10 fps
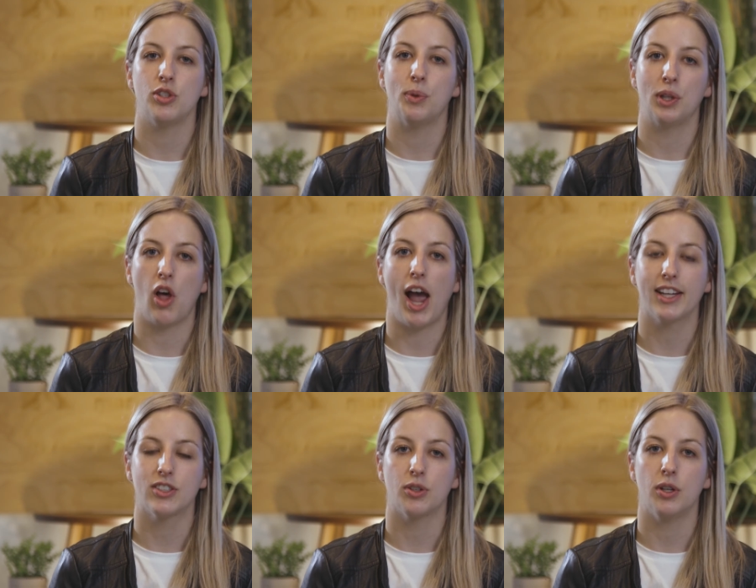would
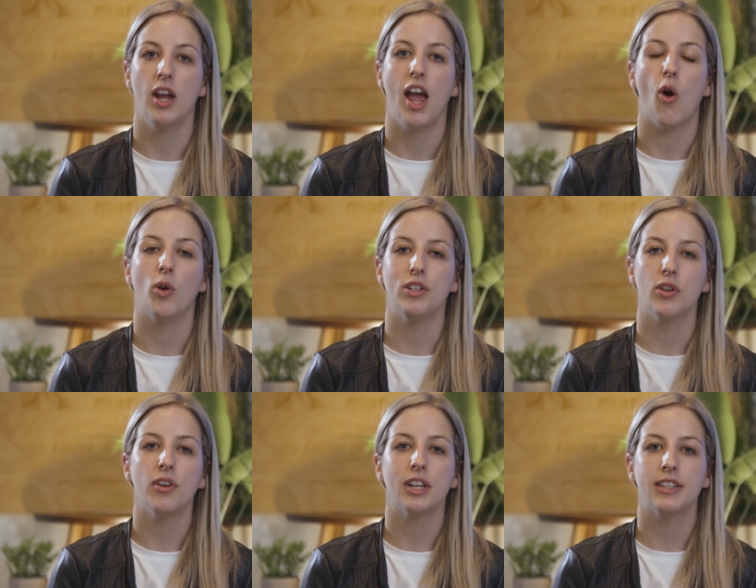like to, or you
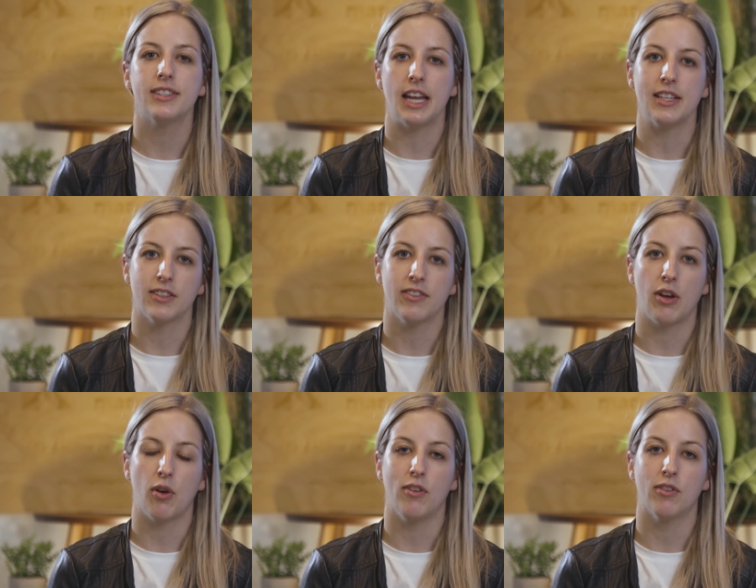don't get a sense of
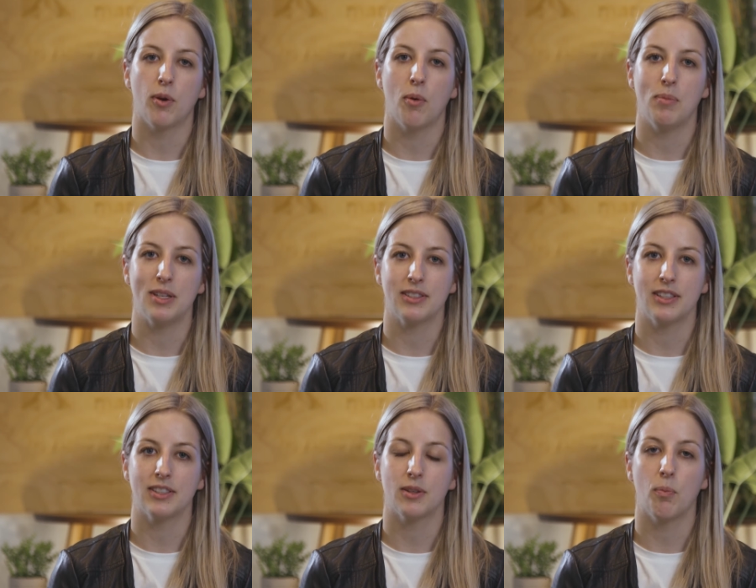that overall
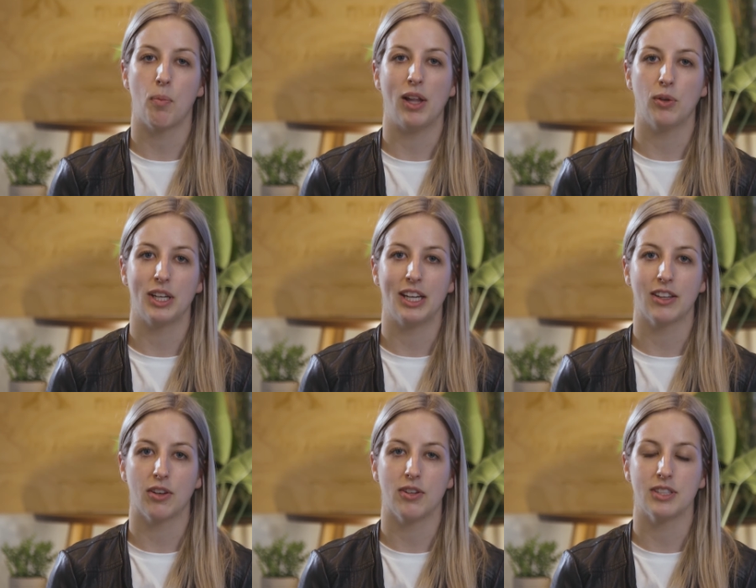business by looking
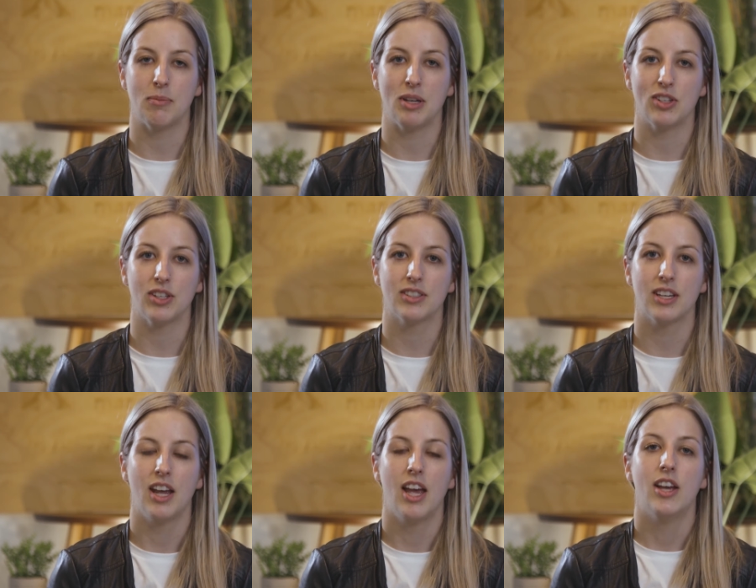at those images.
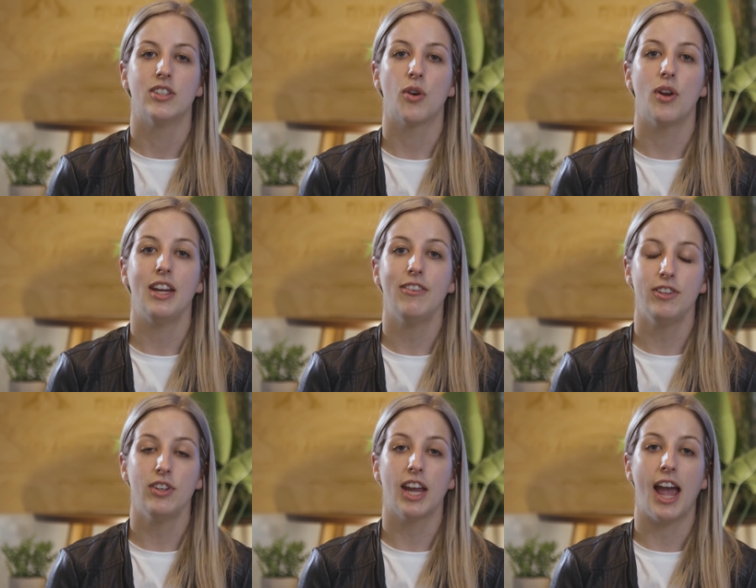So if
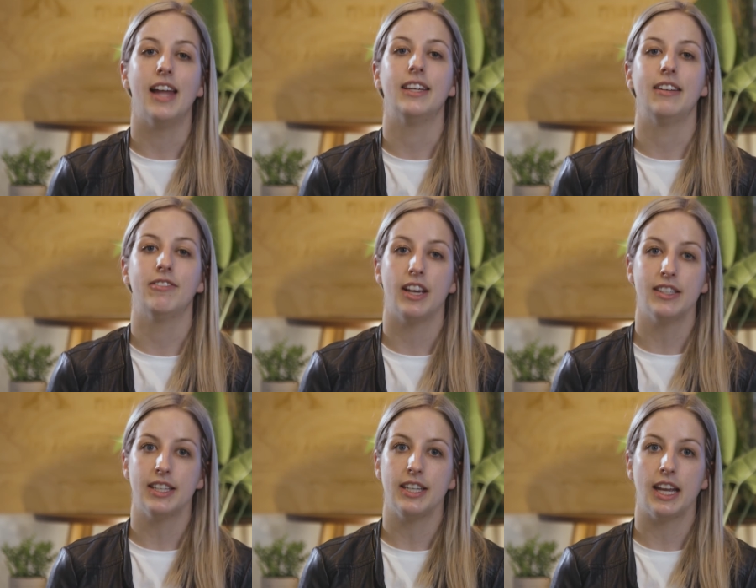you can,
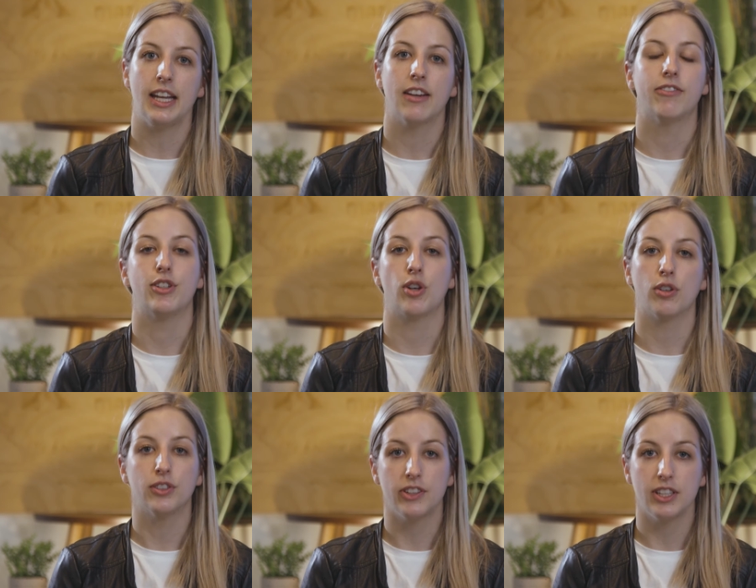invest in getting a
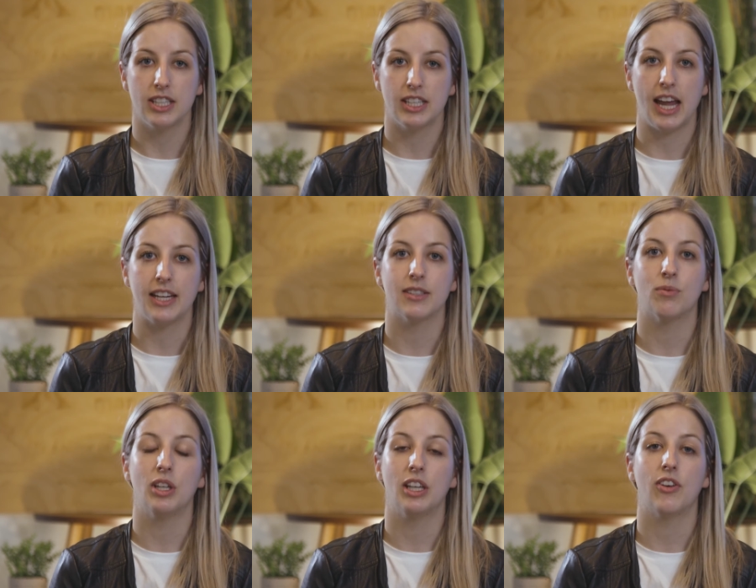photographer to take
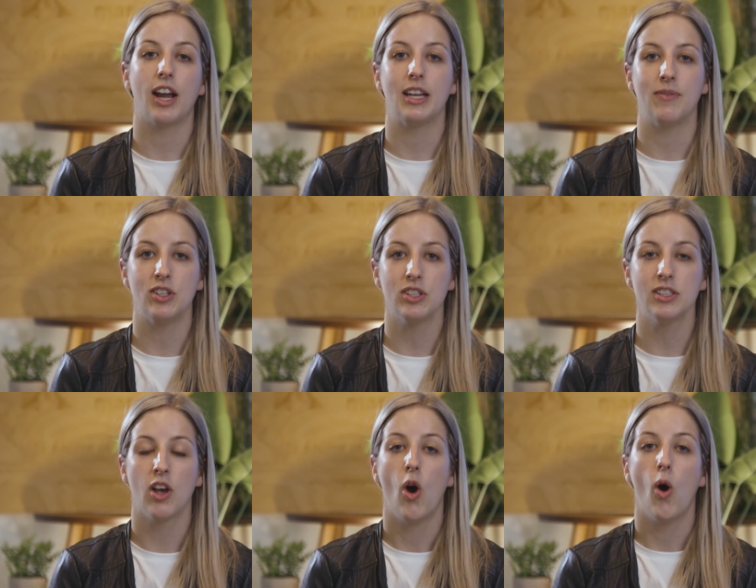some really great
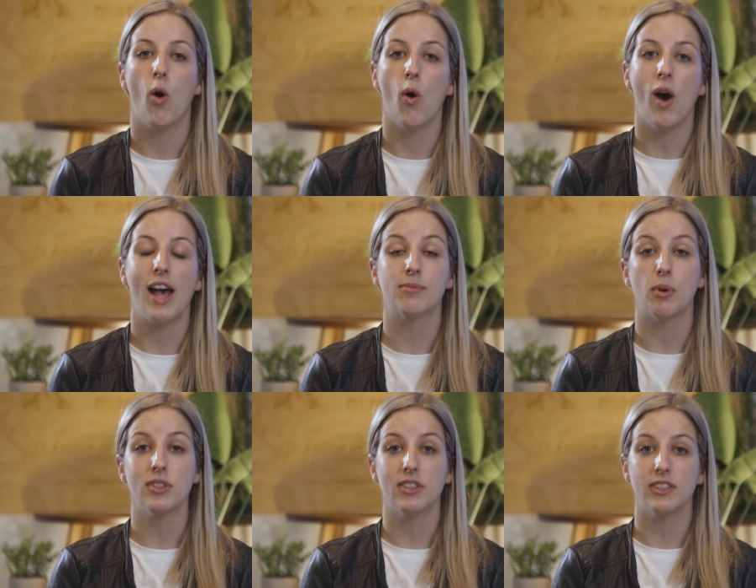images, or as
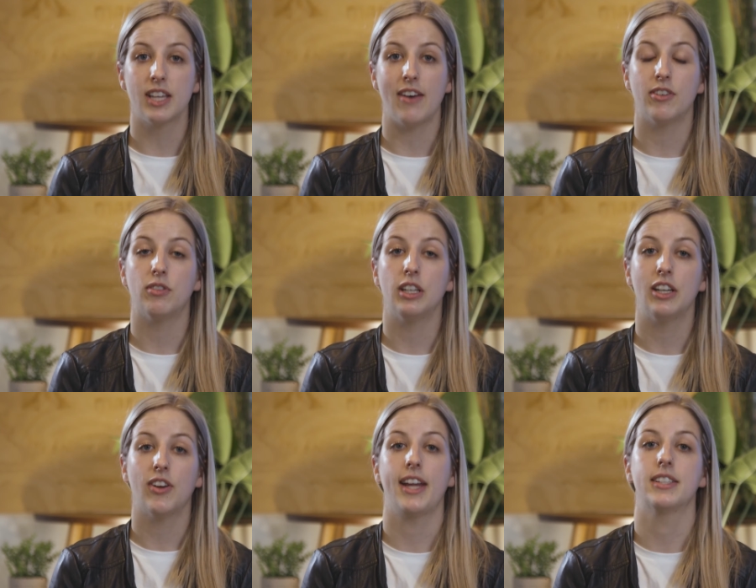most of us have a really
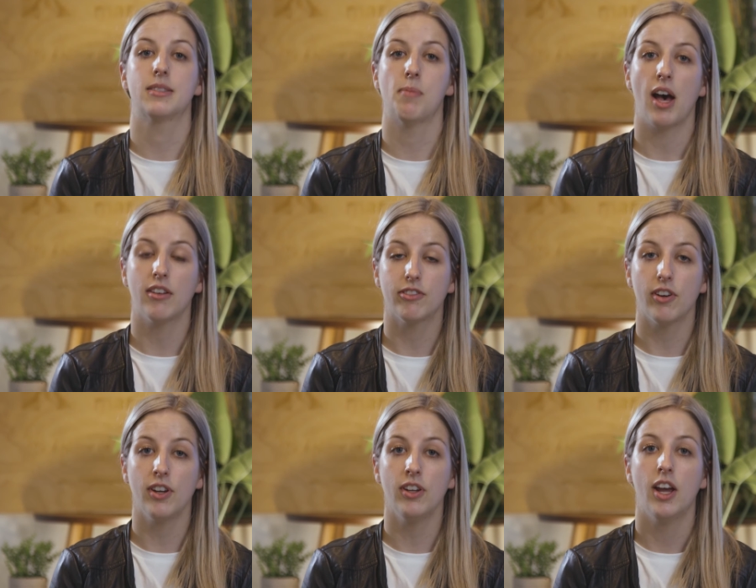great smartphone,